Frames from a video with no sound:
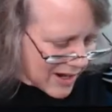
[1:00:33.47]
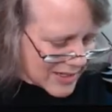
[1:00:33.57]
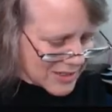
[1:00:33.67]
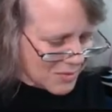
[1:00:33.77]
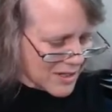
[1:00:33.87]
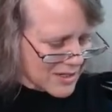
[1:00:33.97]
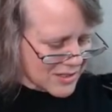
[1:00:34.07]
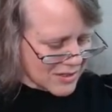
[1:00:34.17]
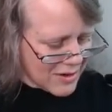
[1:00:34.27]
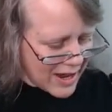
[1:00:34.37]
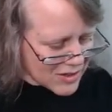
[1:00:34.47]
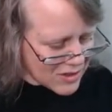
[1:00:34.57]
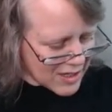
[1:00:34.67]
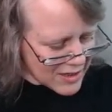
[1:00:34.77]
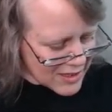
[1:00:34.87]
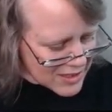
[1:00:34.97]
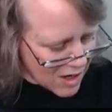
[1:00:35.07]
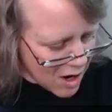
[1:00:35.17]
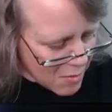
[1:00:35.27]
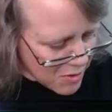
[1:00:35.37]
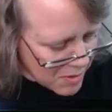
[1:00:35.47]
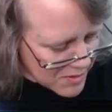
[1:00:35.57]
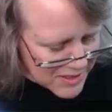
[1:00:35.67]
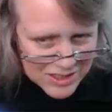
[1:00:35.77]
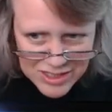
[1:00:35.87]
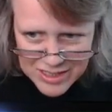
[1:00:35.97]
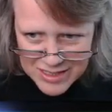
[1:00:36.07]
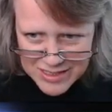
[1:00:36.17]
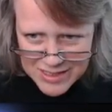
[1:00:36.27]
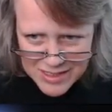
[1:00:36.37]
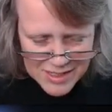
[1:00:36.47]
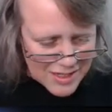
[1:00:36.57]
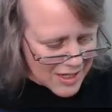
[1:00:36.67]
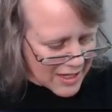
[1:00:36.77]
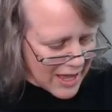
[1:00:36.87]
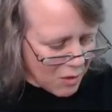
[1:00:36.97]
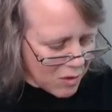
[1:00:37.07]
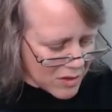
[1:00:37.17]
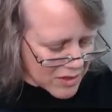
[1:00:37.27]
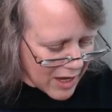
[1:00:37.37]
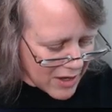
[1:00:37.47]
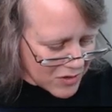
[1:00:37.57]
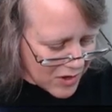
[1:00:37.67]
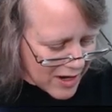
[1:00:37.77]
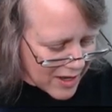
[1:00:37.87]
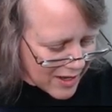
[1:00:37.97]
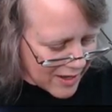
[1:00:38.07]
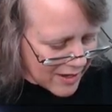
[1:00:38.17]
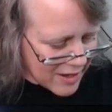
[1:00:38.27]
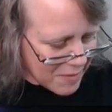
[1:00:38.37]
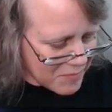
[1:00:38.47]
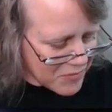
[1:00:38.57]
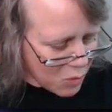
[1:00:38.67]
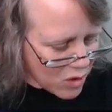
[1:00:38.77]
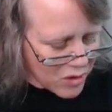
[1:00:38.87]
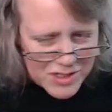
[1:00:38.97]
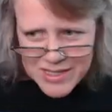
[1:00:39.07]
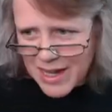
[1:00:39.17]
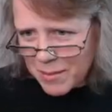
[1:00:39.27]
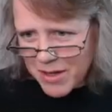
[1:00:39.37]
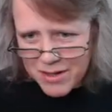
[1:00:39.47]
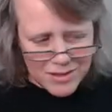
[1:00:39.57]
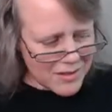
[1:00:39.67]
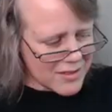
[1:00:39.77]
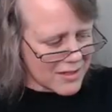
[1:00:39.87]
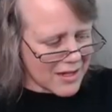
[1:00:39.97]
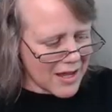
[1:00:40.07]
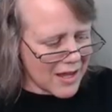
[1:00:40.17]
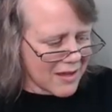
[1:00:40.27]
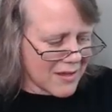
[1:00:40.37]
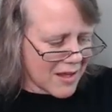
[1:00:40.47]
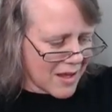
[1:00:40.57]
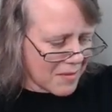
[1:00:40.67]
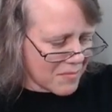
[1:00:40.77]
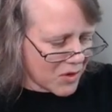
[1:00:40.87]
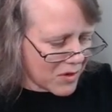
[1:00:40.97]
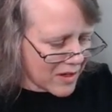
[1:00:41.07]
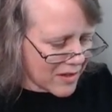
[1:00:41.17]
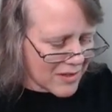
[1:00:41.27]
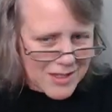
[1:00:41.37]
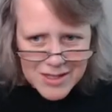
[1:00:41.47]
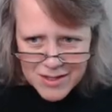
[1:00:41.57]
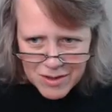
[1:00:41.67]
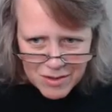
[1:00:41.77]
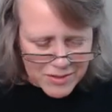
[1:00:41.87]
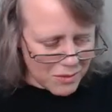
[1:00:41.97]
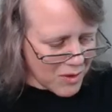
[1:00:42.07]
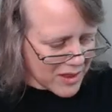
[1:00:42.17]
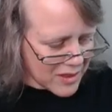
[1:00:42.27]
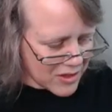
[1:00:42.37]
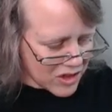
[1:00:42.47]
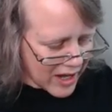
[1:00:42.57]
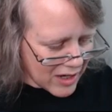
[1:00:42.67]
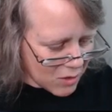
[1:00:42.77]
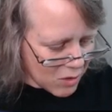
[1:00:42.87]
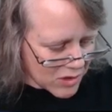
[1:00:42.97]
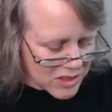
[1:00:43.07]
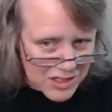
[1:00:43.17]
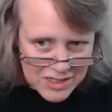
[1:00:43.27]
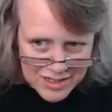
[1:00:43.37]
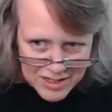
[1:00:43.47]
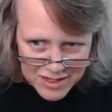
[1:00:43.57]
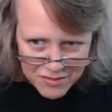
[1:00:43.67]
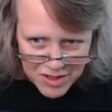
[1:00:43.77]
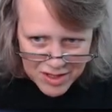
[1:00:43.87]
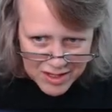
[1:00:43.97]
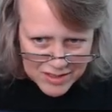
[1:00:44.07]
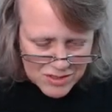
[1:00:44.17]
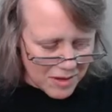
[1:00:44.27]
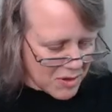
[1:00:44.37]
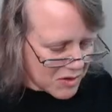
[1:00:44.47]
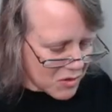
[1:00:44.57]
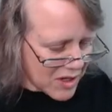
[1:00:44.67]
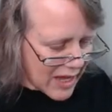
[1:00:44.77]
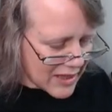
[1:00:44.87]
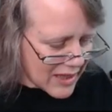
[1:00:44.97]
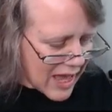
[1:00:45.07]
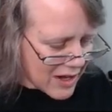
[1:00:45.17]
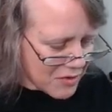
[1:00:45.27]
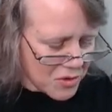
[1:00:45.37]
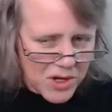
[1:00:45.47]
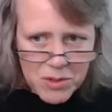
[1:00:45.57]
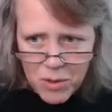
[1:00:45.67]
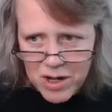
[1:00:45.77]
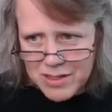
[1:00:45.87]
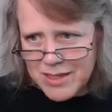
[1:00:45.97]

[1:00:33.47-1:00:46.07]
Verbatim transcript: I just wanted to actually get this arm repositioned yeah, old Andrea um, Warlord Saga model today, um, Luca. Oh, the one, the gigantic horse and uh, everything. So I've been doing a lot of green work.